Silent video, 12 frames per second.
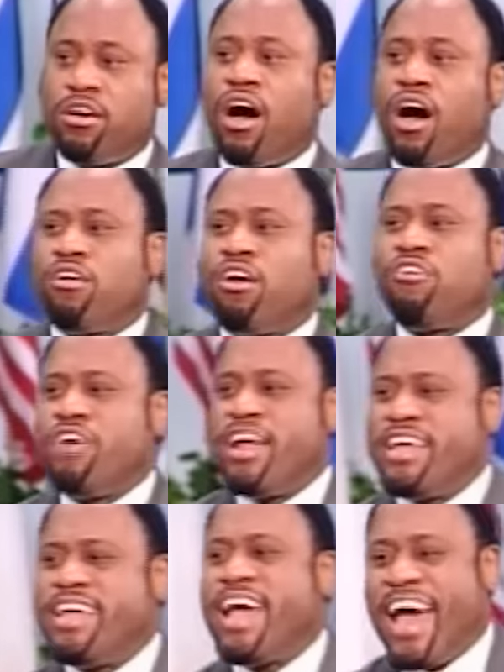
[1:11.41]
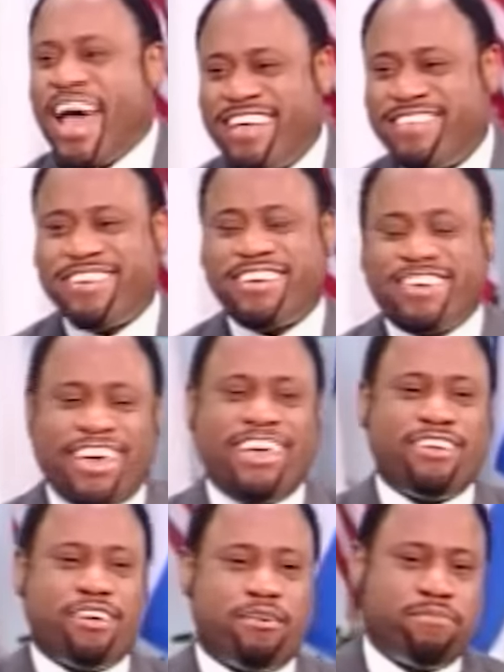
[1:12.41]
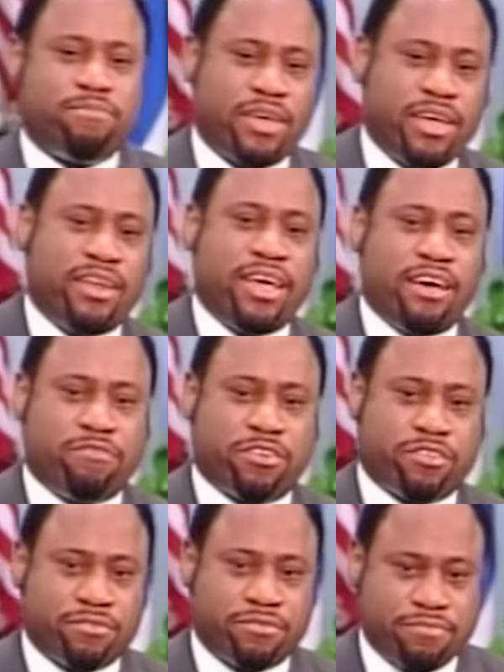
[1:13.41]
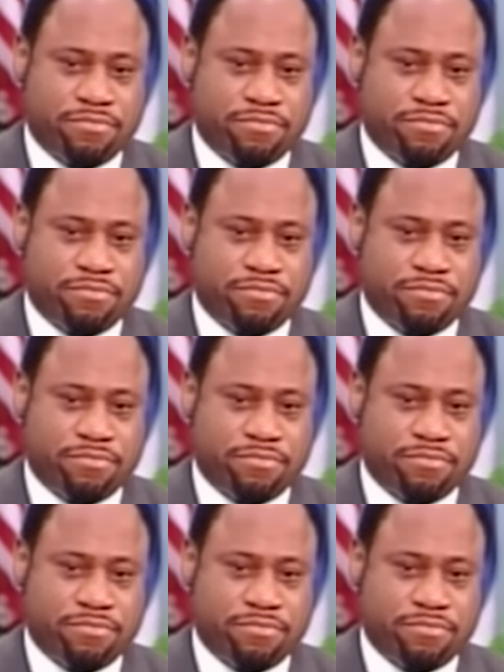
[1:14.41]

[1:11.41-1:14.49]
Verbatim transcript: God already has a kingdom in heaven.